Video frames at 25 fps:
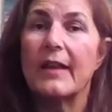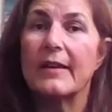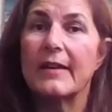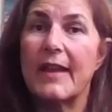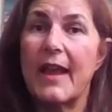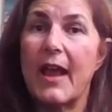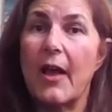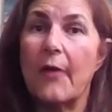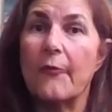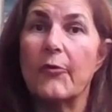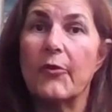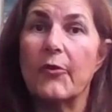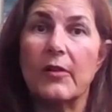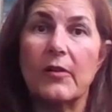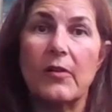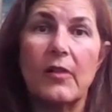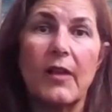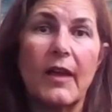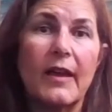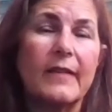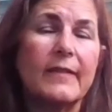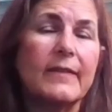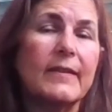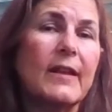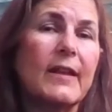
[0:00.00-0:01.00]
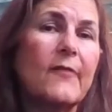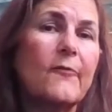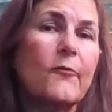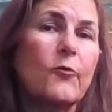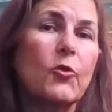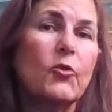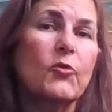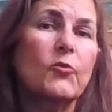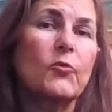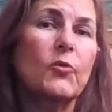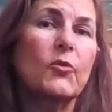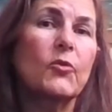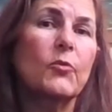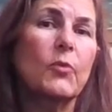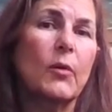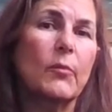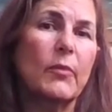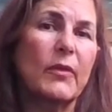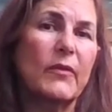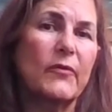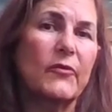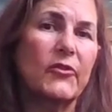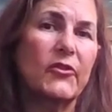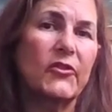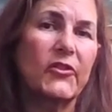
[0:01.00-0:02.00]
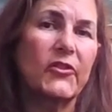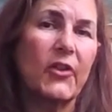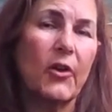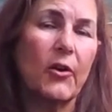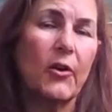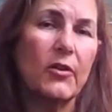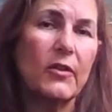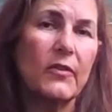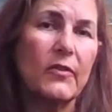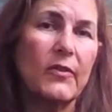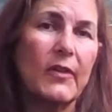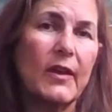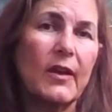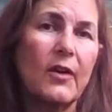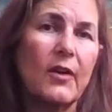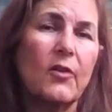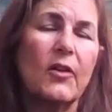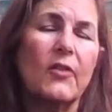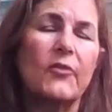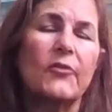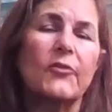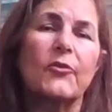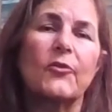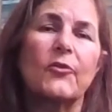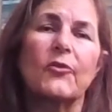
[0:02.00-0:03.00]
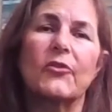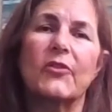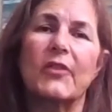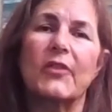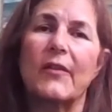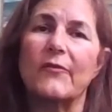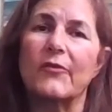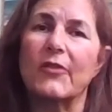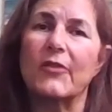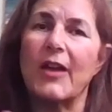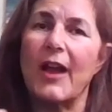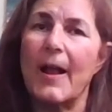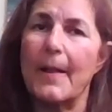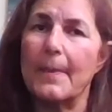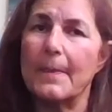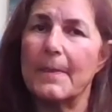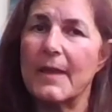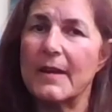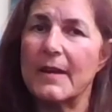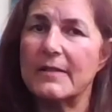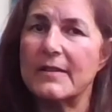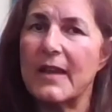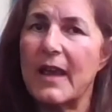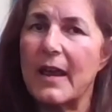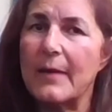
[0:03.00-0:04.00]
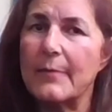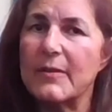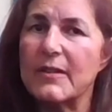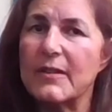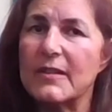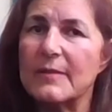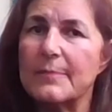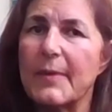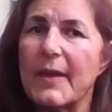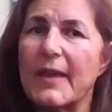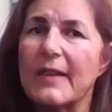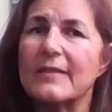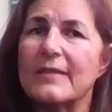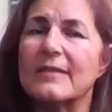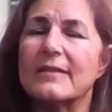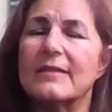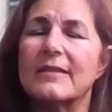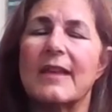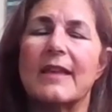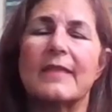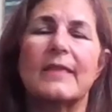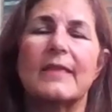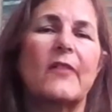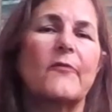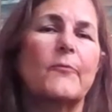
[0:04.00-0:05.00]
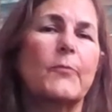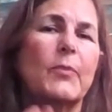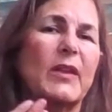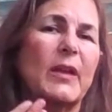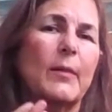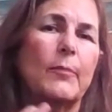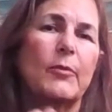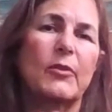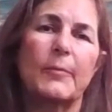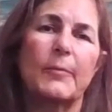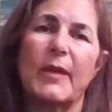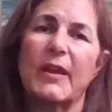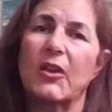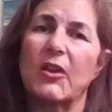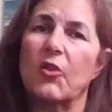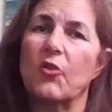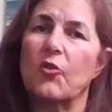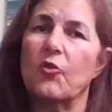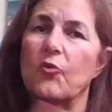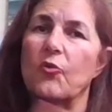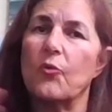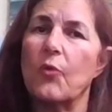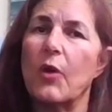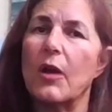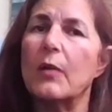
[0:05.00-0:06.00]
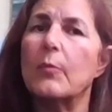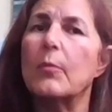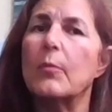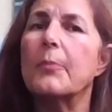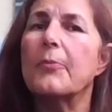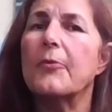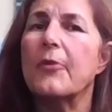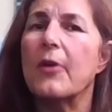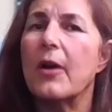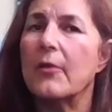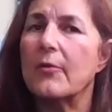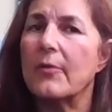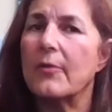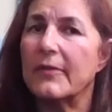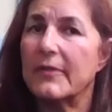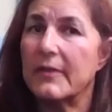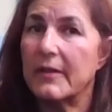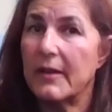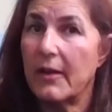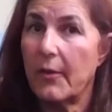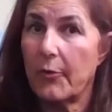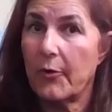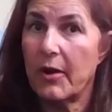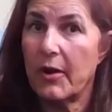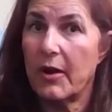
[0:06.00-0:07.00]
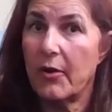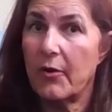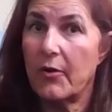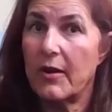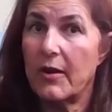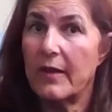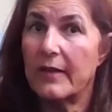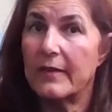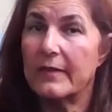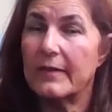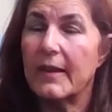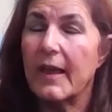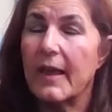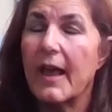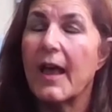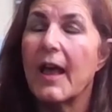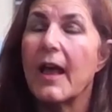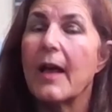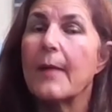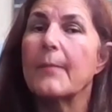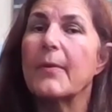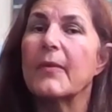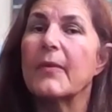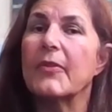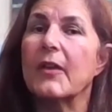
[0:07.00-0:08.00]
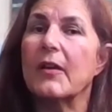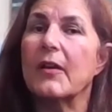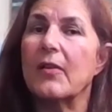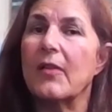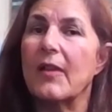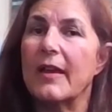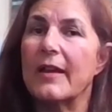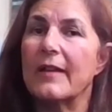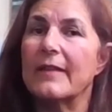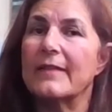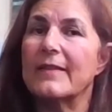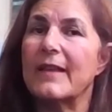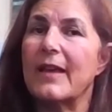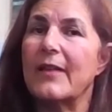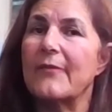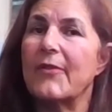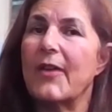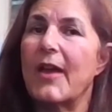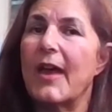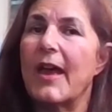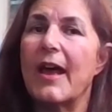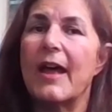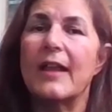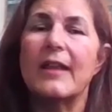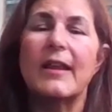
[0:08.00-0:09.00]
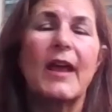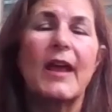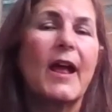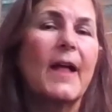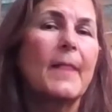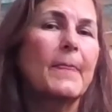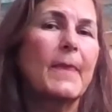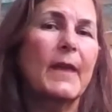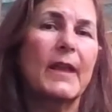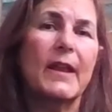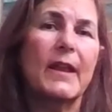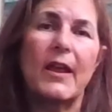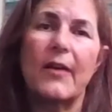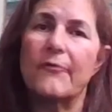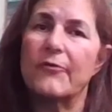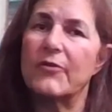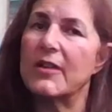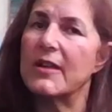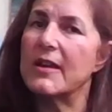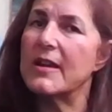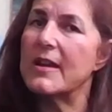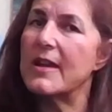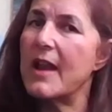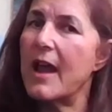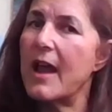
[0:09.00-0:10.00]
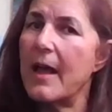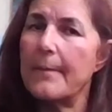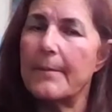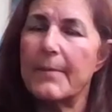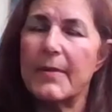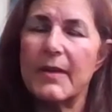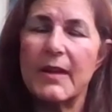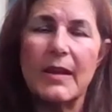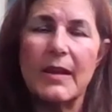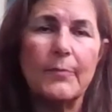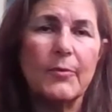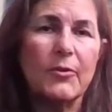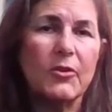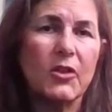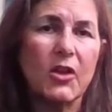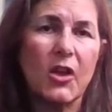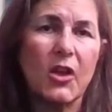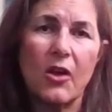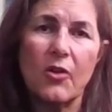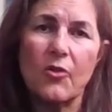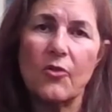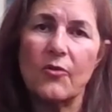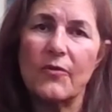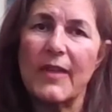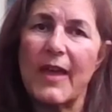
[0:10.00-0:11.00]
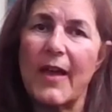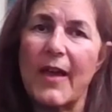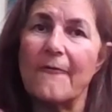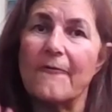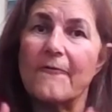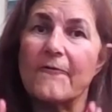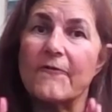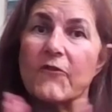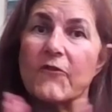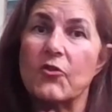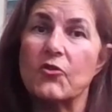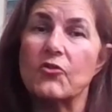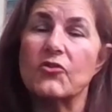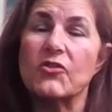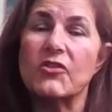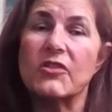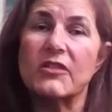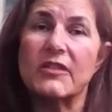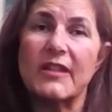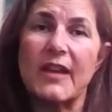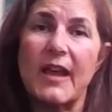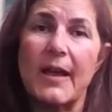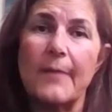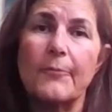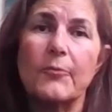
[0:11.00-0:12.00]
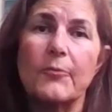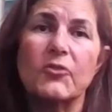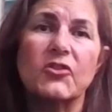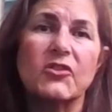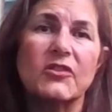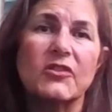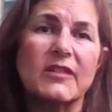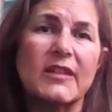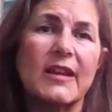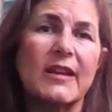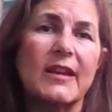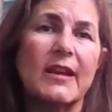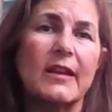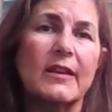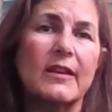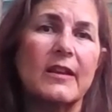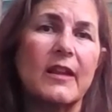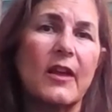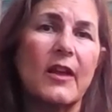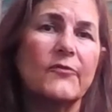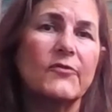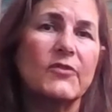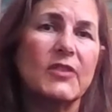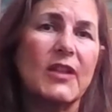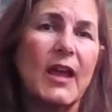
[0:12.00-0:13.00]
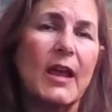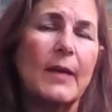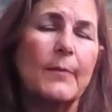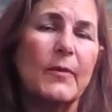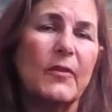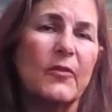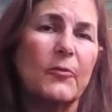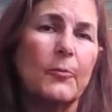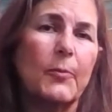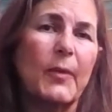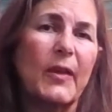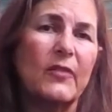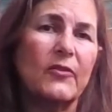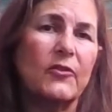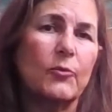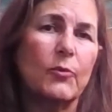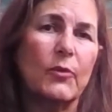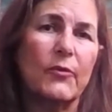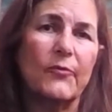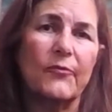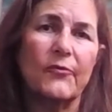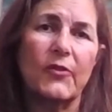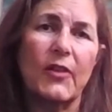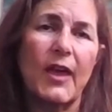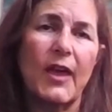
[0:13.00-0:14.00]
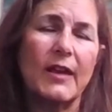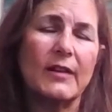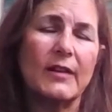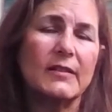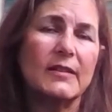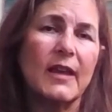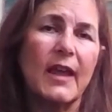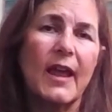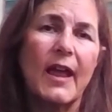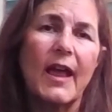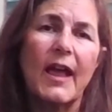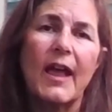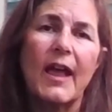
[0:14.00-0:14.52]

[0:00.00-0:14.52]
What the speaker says: Now, for the clients that I've worked with where we started there, as soon as they've gotten that time and space, then they've been able to make incredible progress in other areas. But the clients I've had that have not been able to conquer that first step, which is getting enough time and space to reflect,